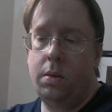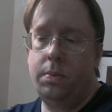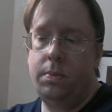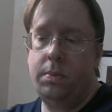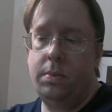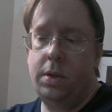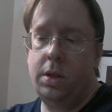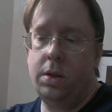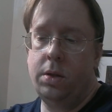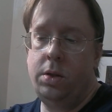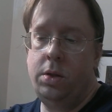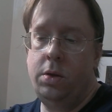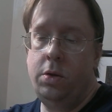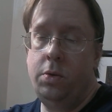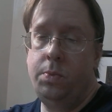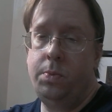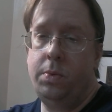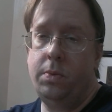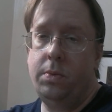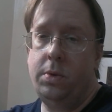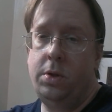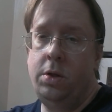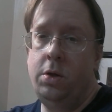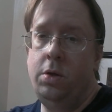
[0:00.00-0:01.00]
There's
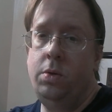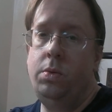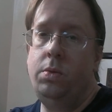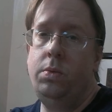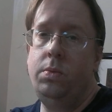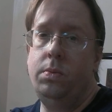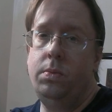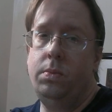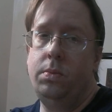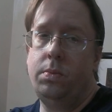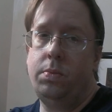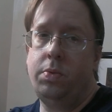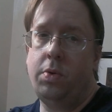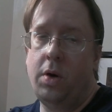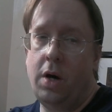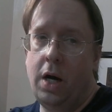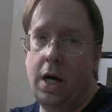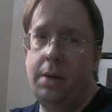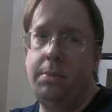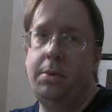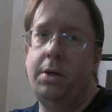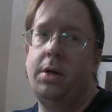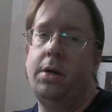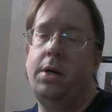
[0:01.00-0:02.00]
two
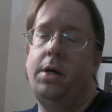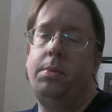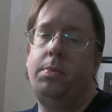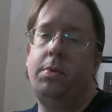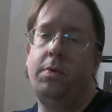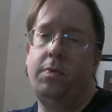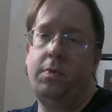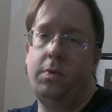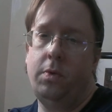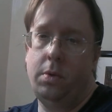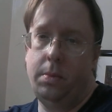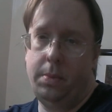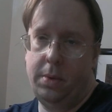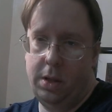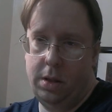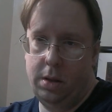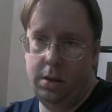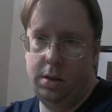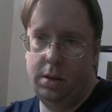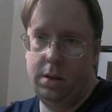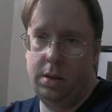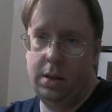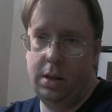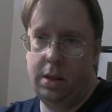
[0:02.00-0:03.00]
primary
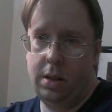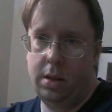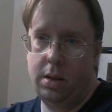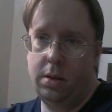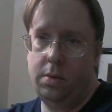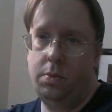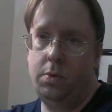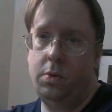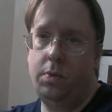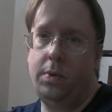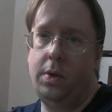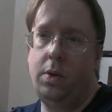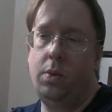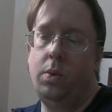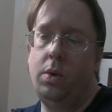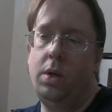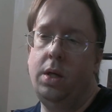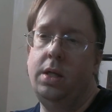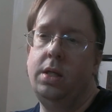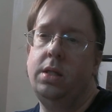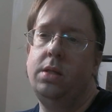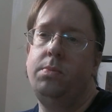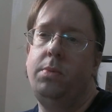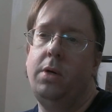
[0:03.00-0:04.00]
performances in this movie.
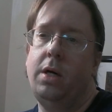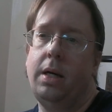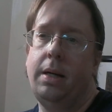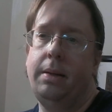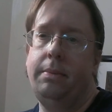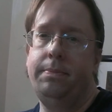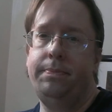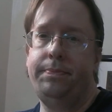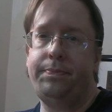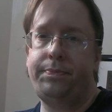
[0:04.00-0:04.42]
One is by